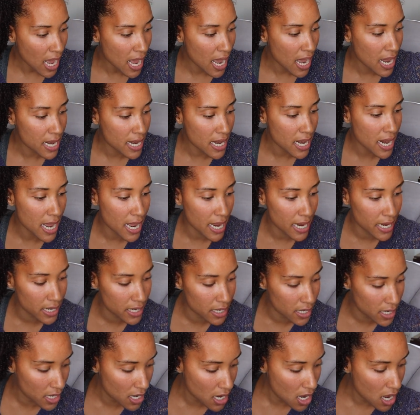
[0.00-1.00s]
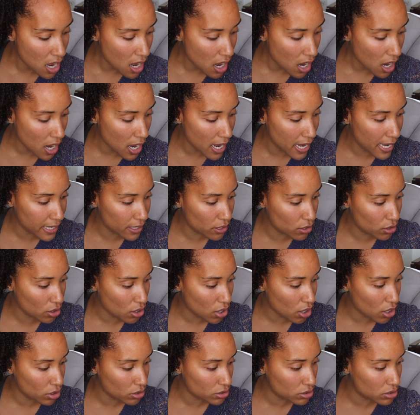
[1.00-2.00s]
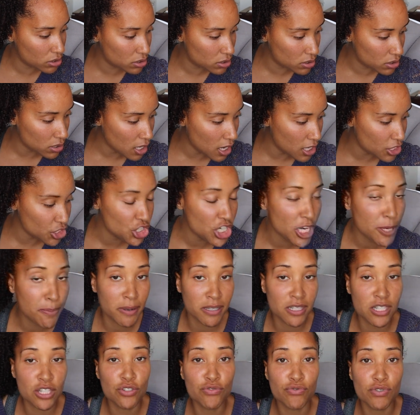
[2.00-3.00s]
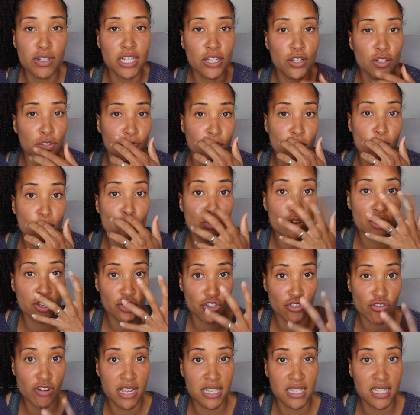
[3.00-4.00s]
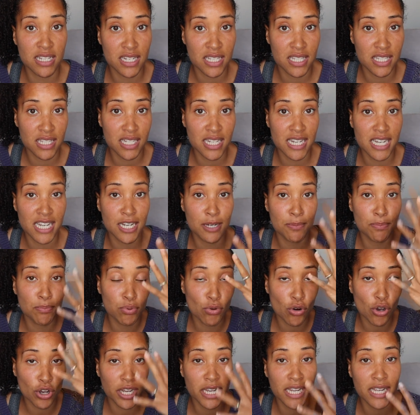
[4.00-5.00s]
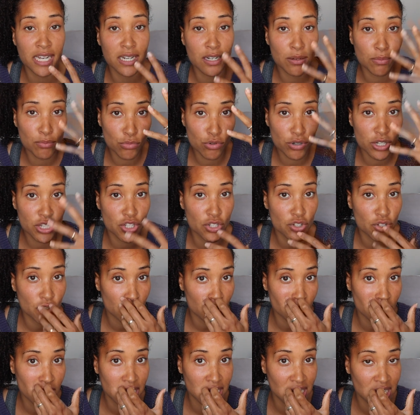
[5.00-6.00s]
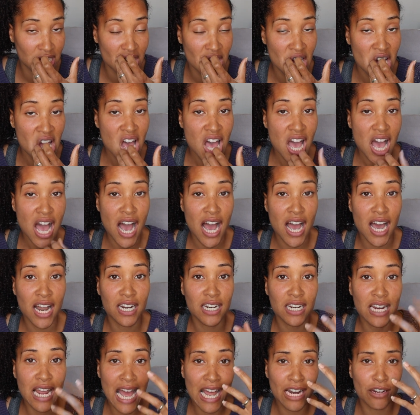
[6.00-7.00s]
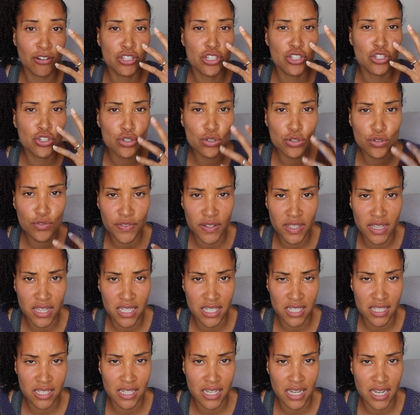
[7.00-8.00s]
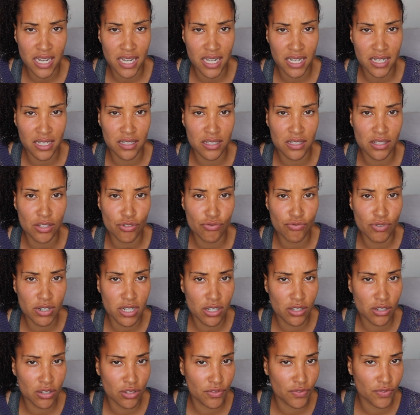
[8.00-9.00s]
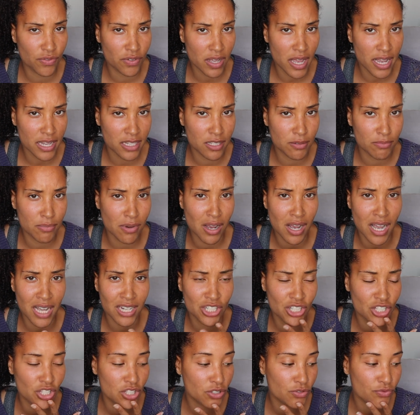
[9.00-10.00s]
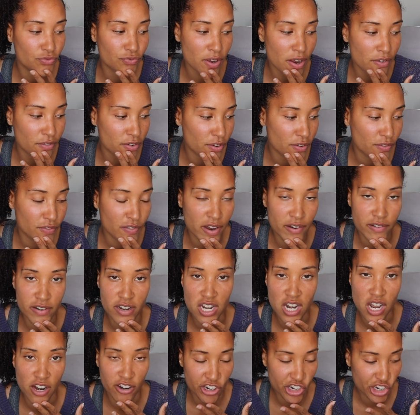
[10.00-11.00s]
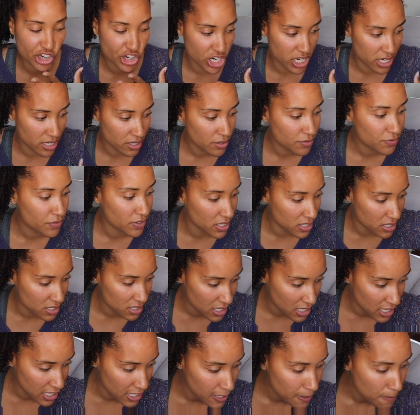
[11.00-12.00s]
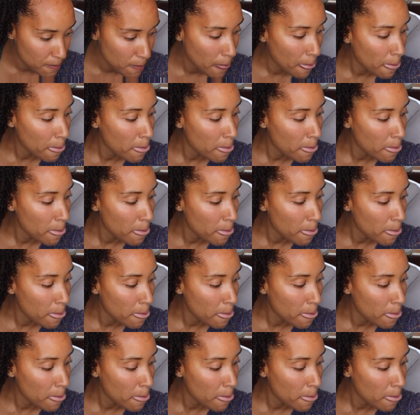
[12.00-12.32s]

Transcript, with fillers: And then I got shea butter is really good for moisturizing the skin, blocking the moisture in, and soothing the skin. So it's really good for eczema, and it's just very nourishing for the skin.